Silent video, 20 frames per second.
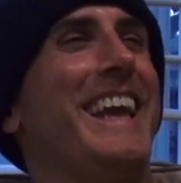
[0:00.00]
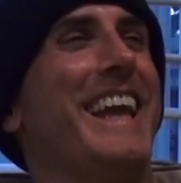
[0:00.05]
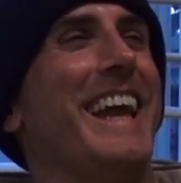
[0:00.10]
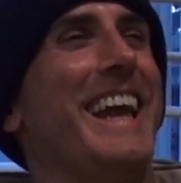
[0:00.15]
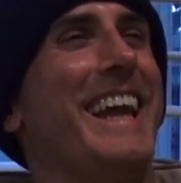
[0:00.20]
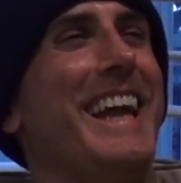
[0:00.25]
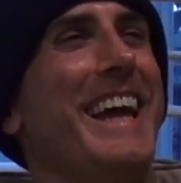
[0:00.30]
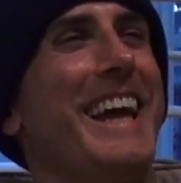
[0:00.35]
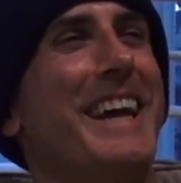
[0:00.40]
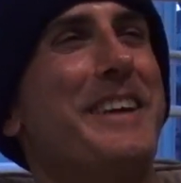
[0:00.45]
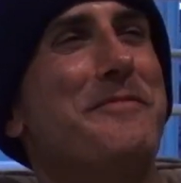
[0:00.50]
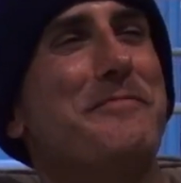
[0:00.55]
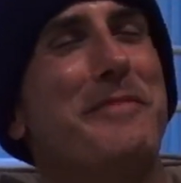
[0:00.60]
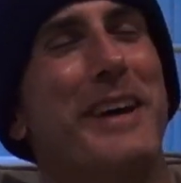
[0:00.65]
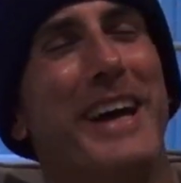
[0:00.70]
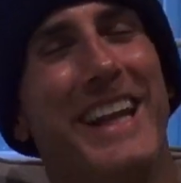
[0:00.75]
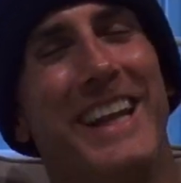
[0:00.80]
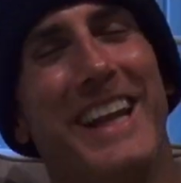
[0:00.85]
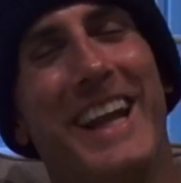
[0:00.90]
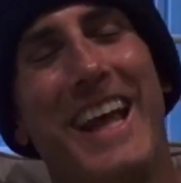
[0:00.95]

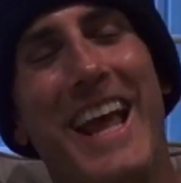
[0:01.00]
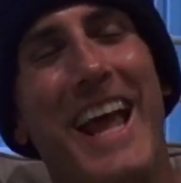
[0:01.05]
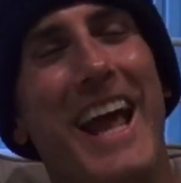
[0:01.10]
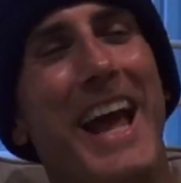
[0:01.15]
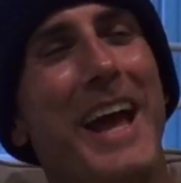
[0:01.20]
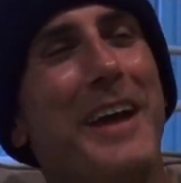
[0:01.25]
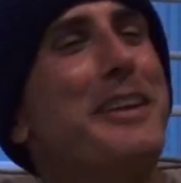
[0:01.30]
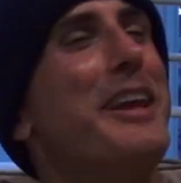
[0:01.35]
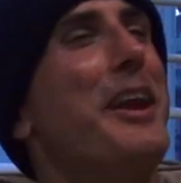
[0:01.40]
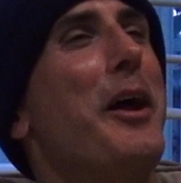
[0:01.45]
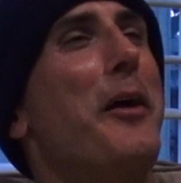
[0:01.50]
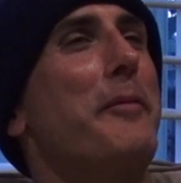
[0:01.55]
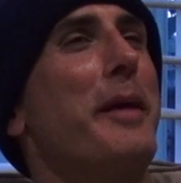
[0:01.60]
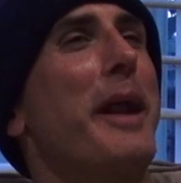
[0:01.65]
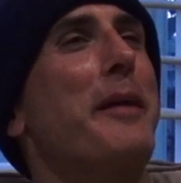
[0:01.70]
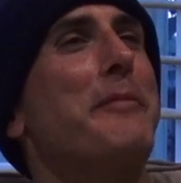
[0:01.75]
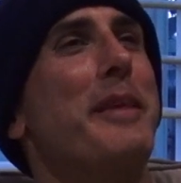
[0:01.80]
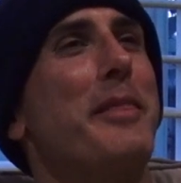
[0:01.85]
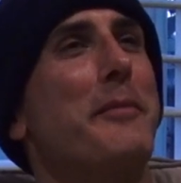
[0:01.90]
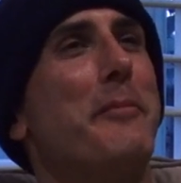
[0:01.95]
but
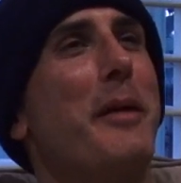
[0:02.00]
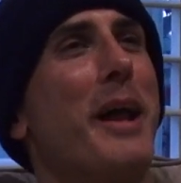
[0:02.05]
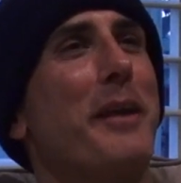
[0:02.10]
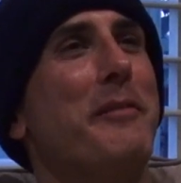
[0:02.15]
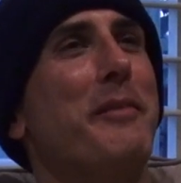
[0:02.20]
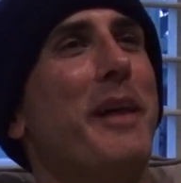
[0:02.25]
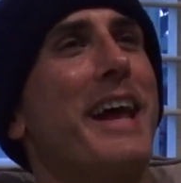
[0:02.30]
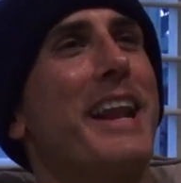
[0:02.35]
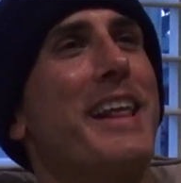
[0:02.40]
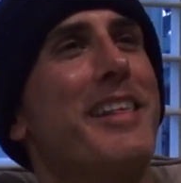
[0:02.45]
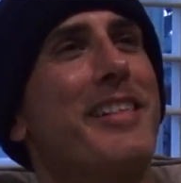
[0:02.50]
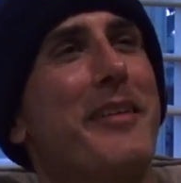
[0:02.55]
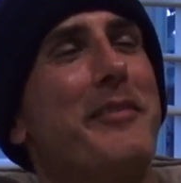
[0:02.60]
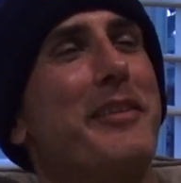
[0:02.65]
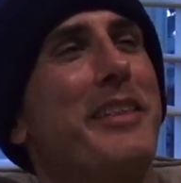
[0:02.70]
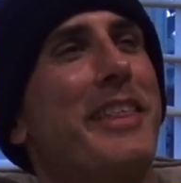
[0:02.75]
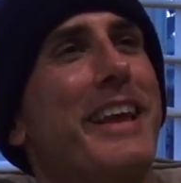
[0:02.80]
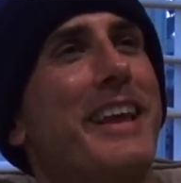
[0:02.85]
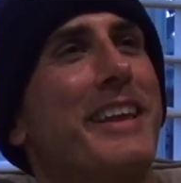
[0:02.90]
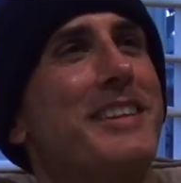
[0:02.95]
I mean, the bottom line is
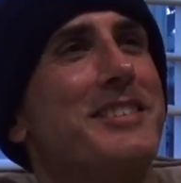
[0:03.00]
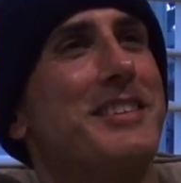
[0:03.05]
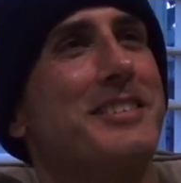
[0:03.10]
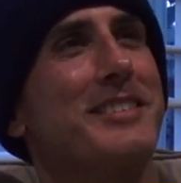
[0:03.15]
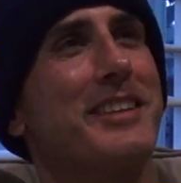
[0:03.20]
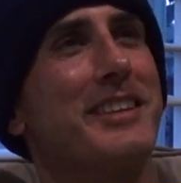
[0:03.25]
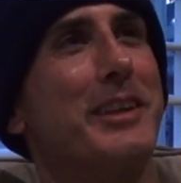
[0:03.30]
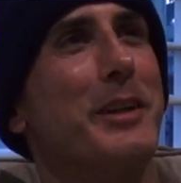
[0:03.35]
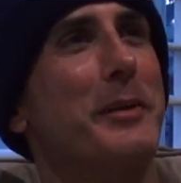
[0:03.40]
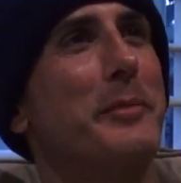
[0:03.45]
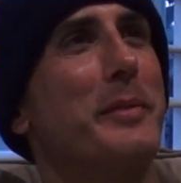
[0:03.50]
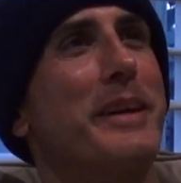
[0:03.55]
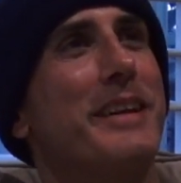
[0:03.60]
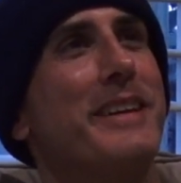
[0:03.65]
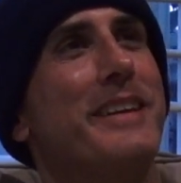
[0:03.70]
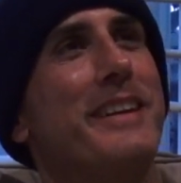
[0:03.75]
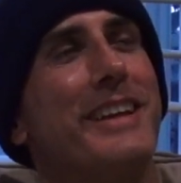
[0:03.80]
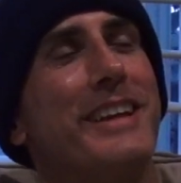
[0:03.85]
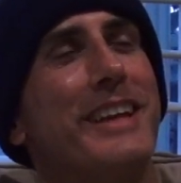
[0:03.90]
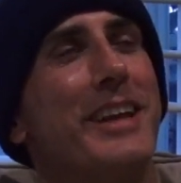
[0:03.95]
everything is just a little
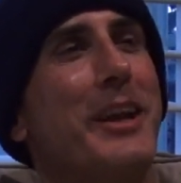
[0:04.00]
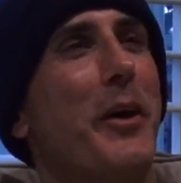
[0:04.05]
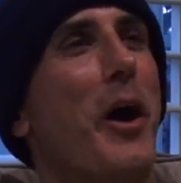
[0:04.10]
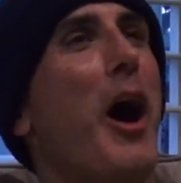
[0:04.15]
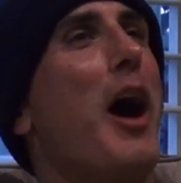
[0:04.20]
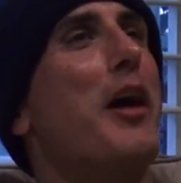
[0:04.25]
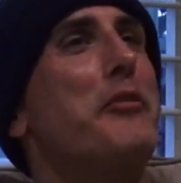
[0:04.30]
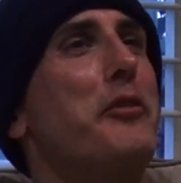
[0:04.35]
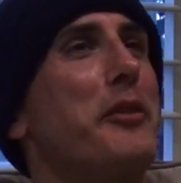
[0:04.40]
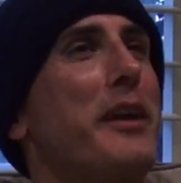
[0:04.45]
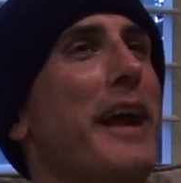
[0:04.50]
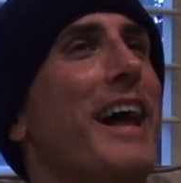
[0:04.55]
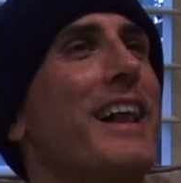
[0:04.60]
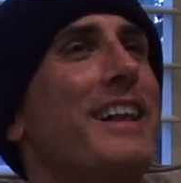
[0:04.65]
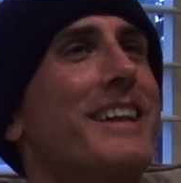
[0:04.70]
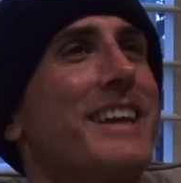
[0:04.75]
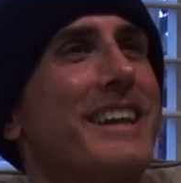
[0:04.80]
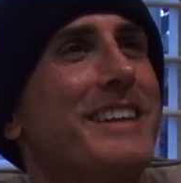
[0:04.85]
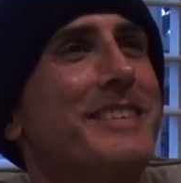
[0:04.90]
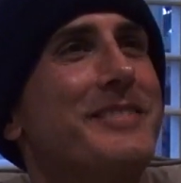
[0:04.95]
bit, you know, off
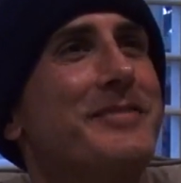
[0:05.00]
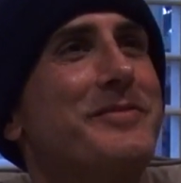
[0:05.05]
reality.